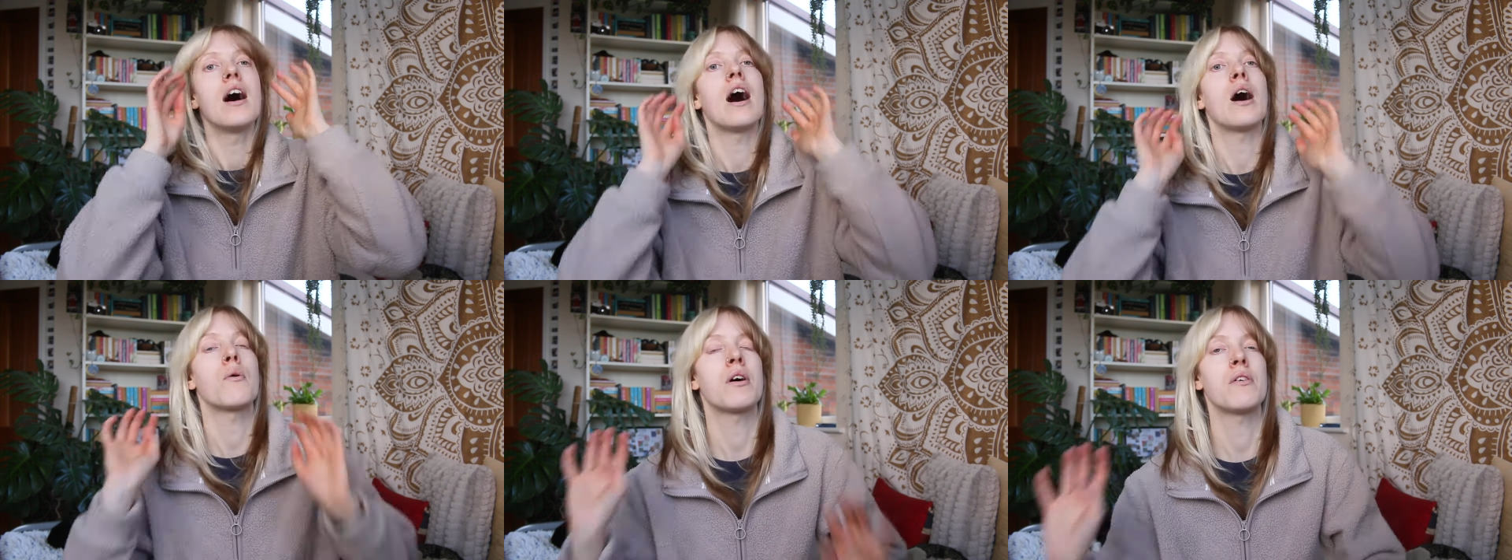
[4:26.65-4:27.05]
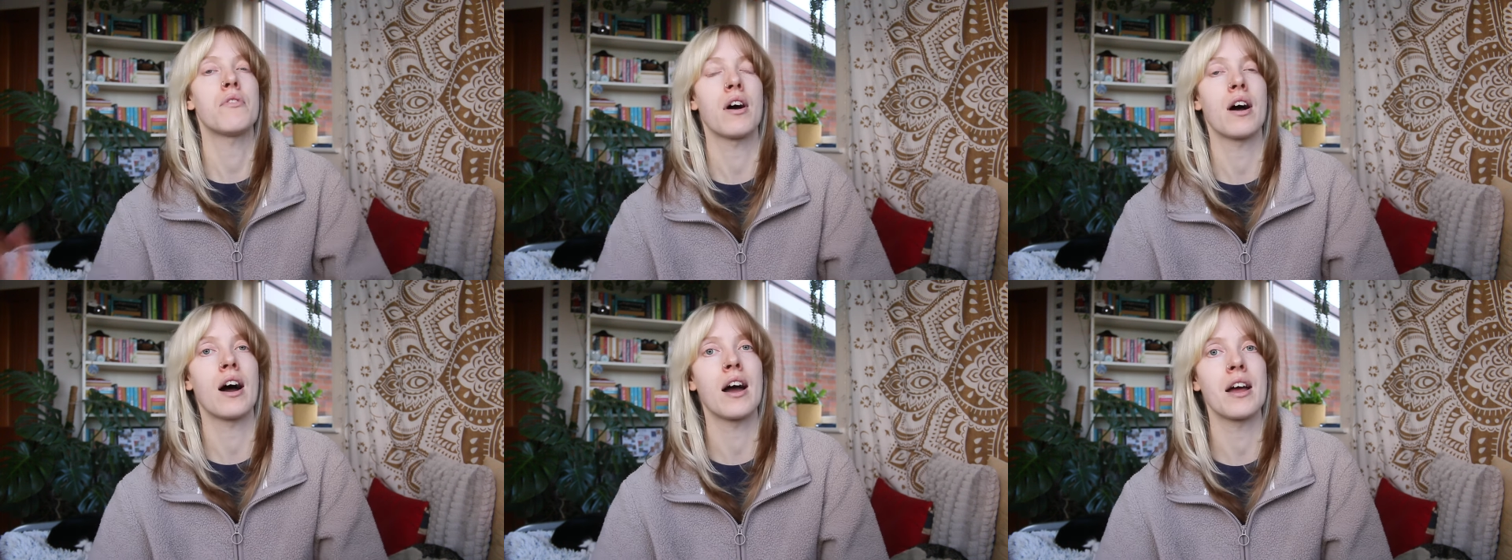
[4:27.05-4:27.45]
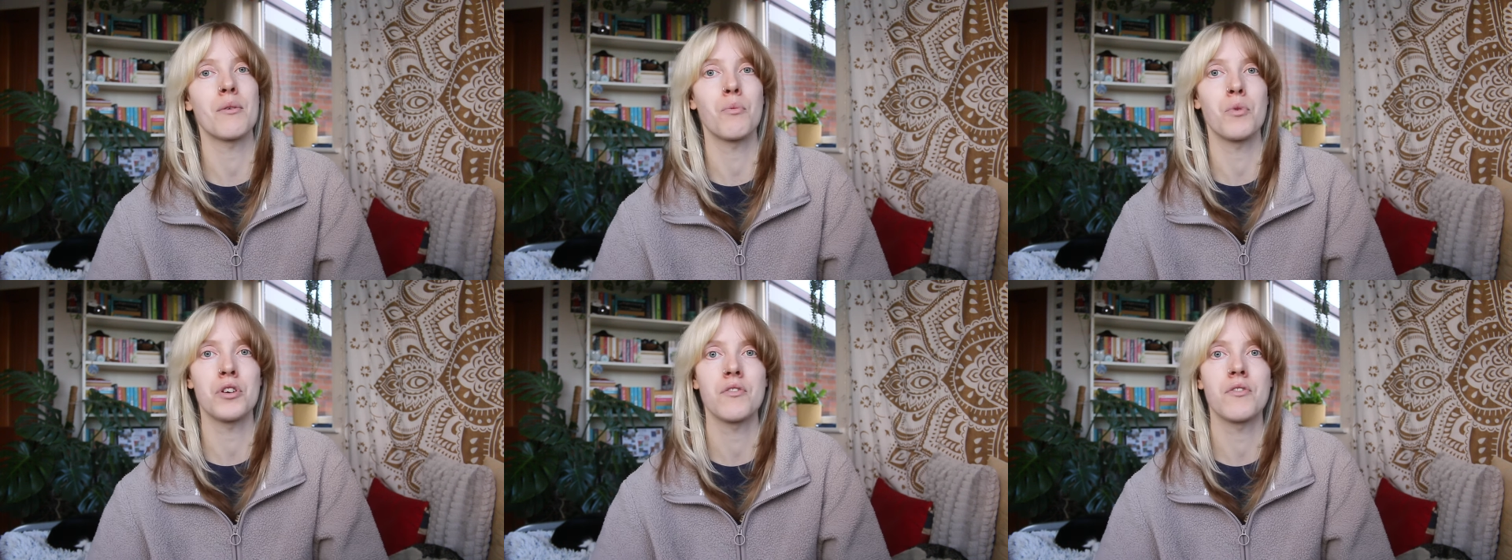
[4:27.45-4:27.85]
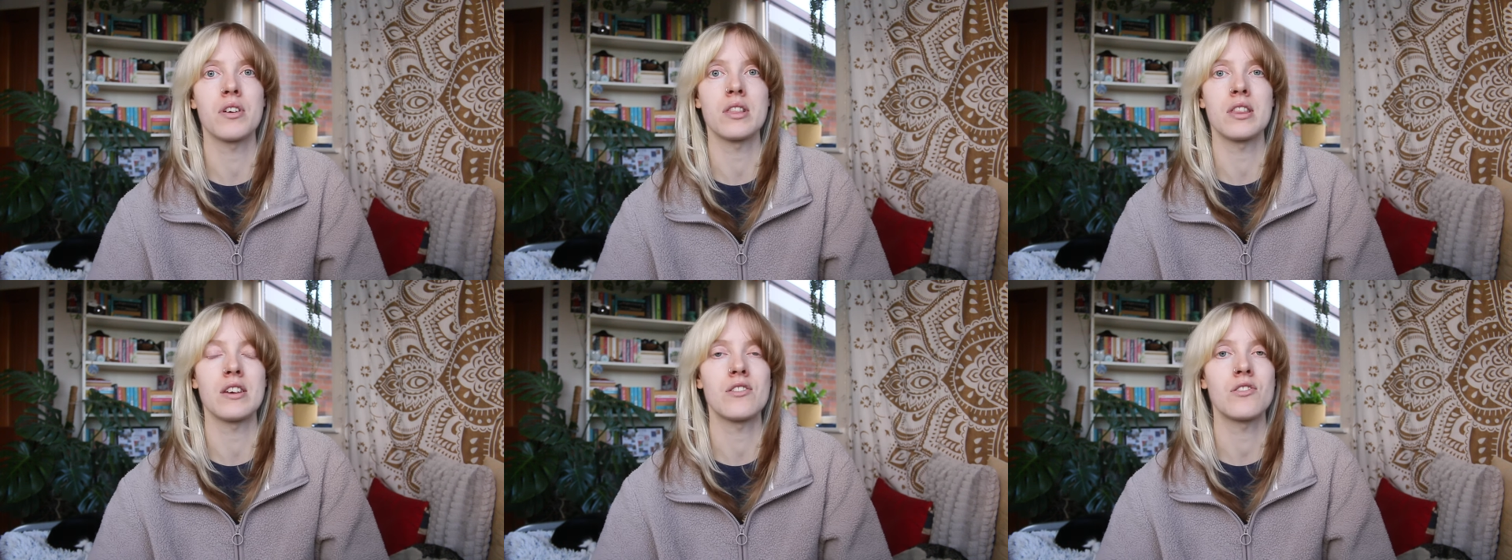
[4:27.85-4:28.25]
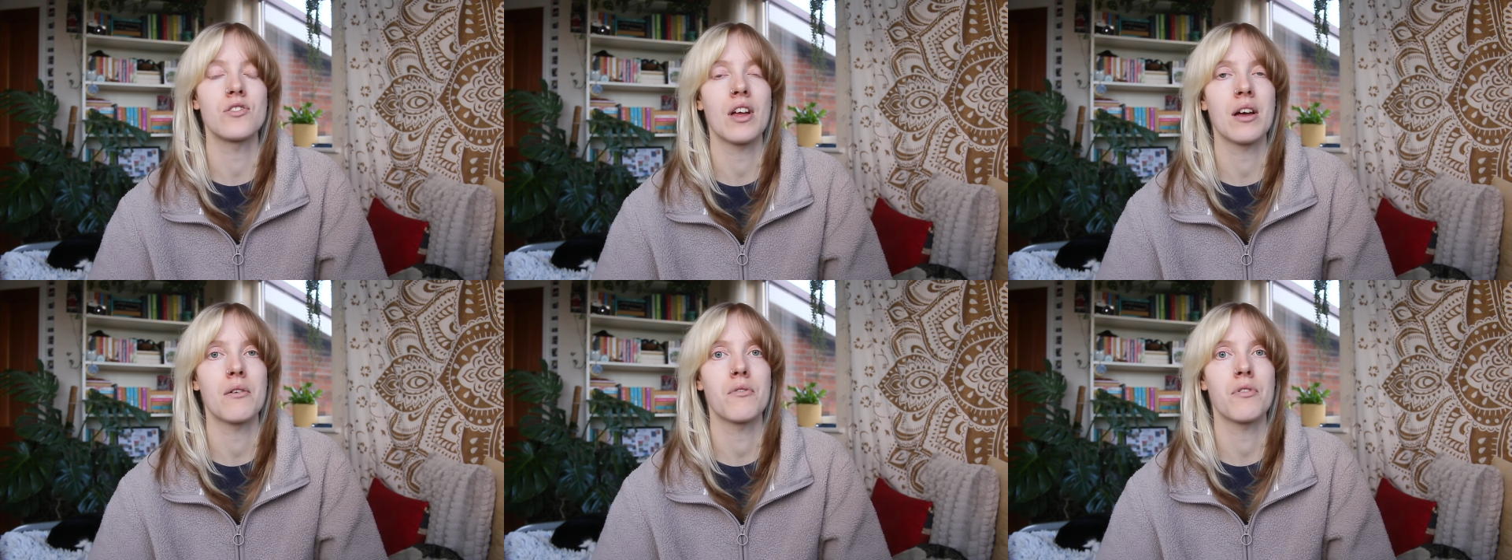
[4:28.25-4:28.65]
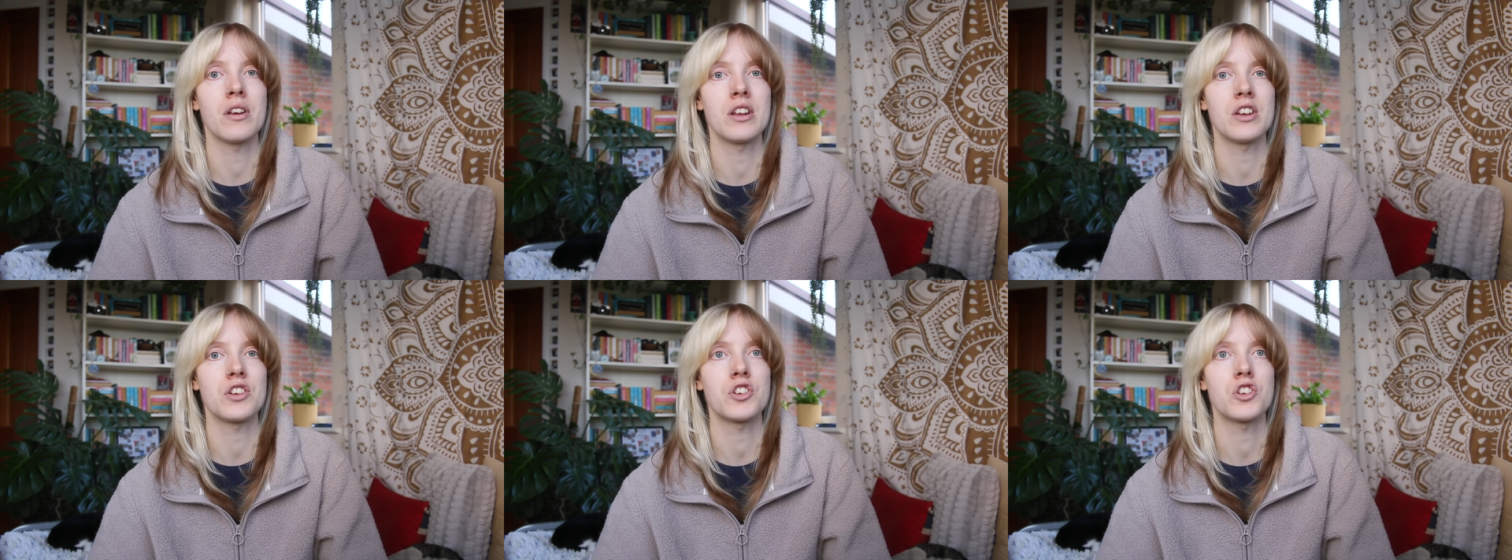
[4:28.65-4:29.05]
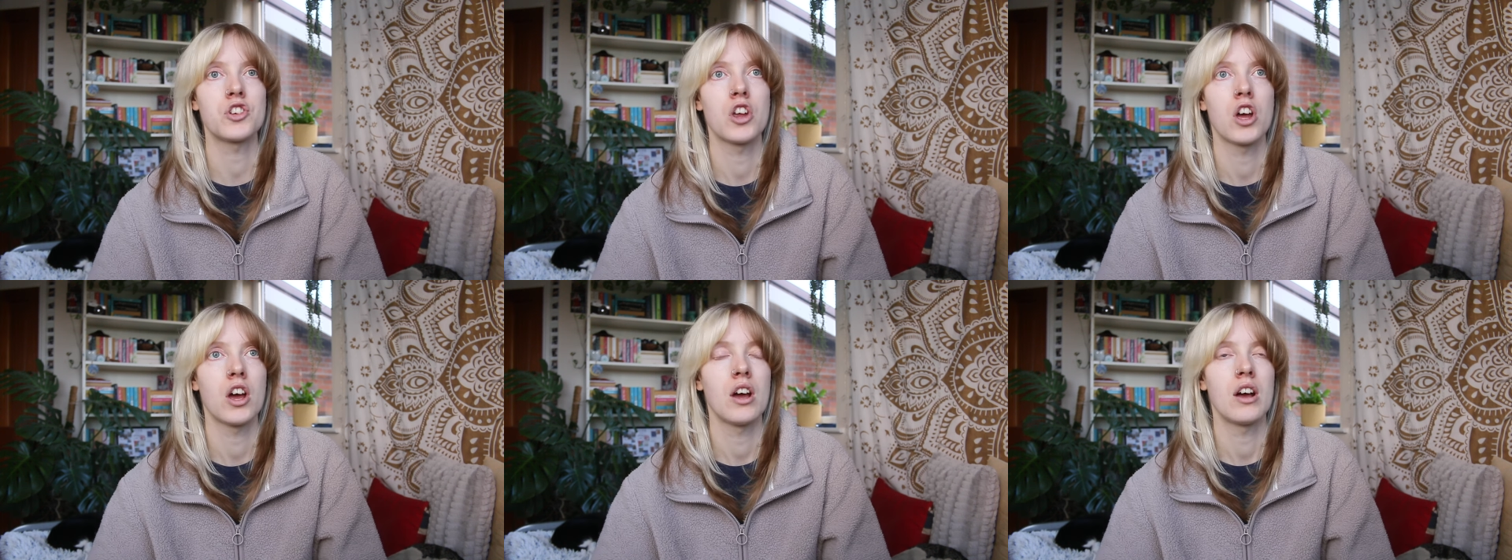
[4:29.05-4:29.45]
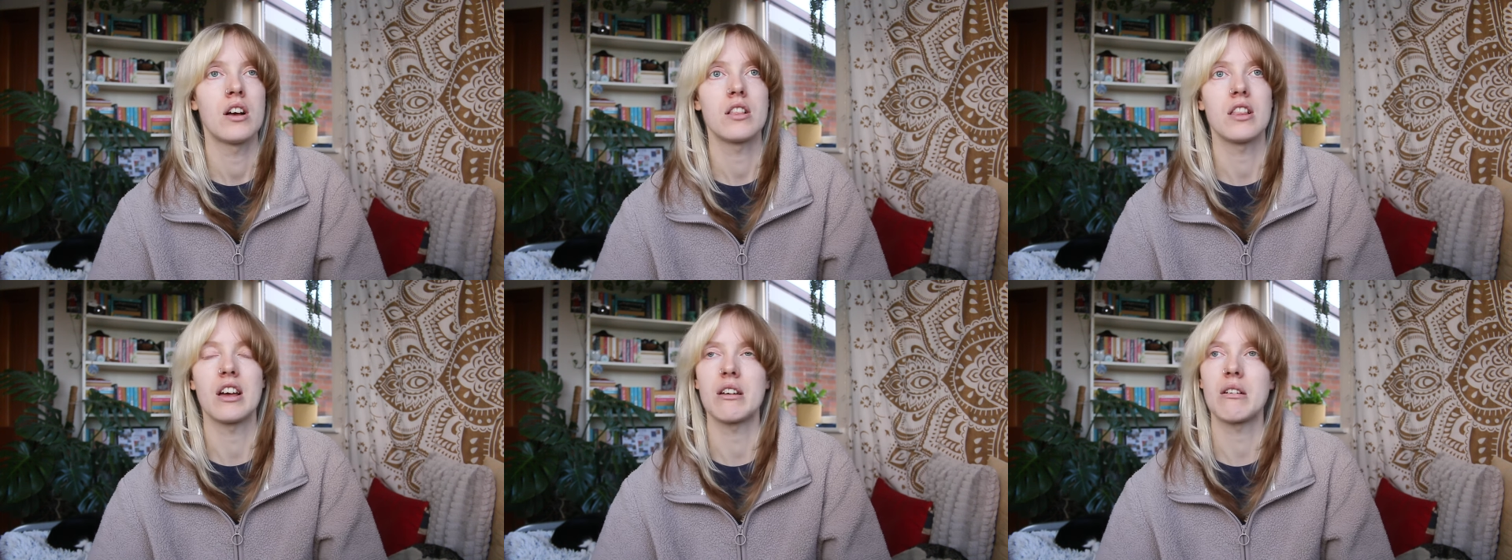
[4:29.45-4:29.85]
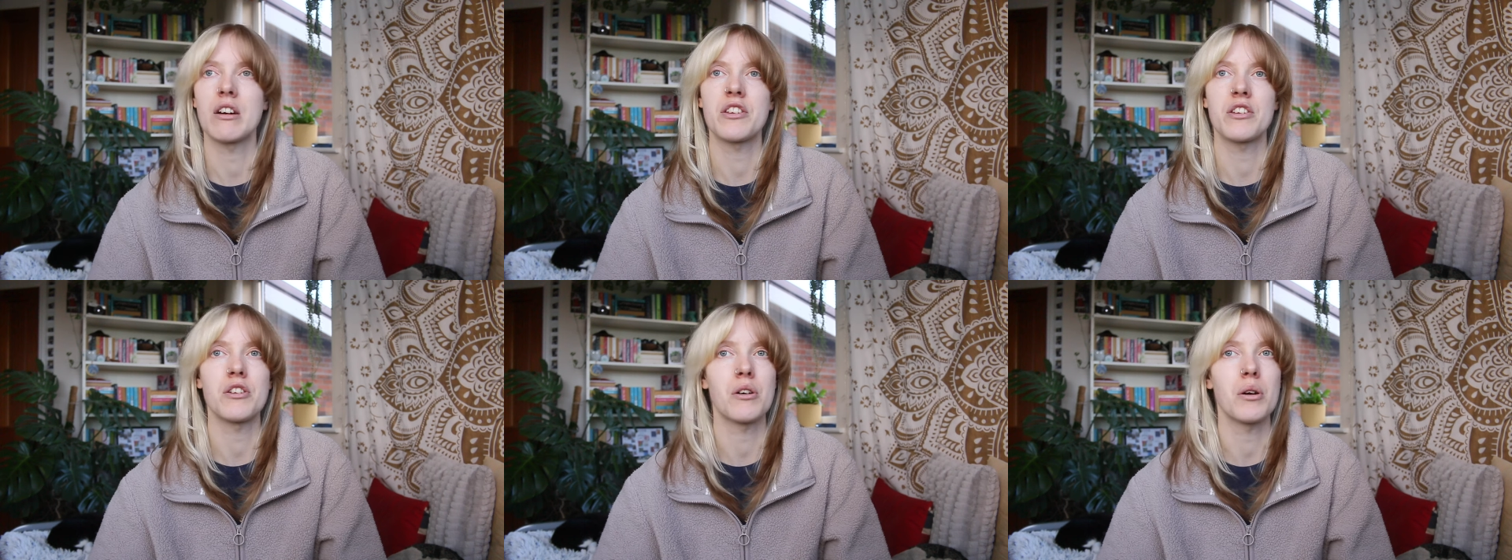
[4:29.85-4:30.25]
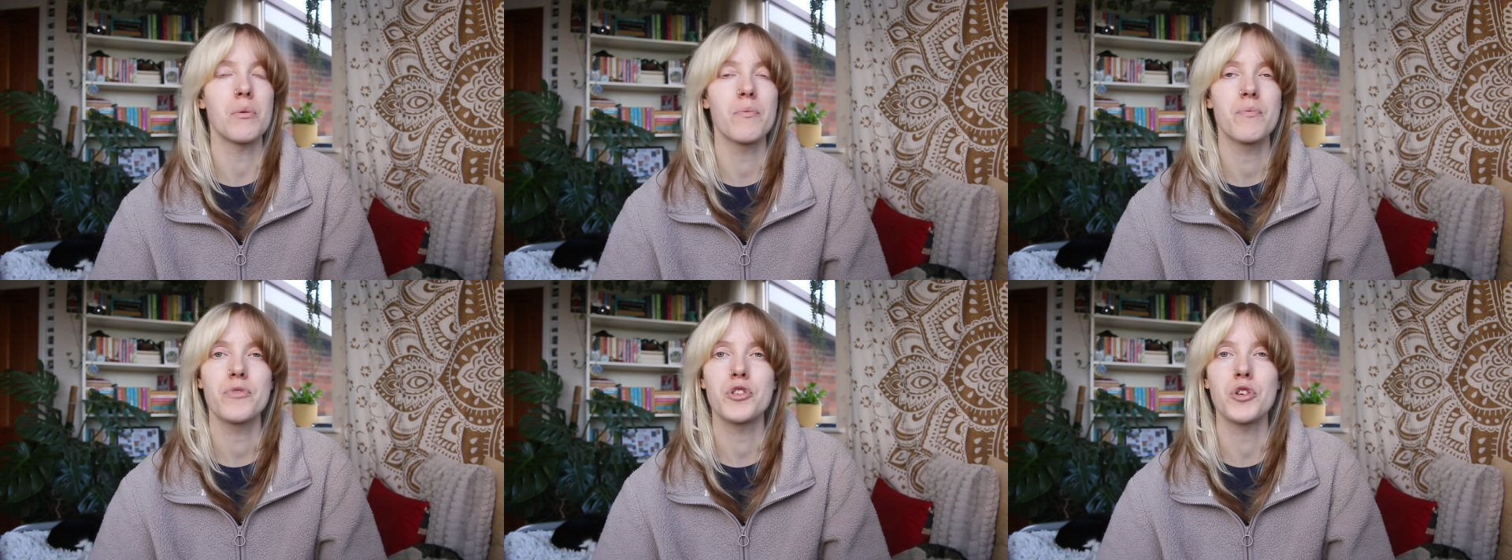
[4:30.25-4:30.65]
However, I would have at least finished like, I don't know,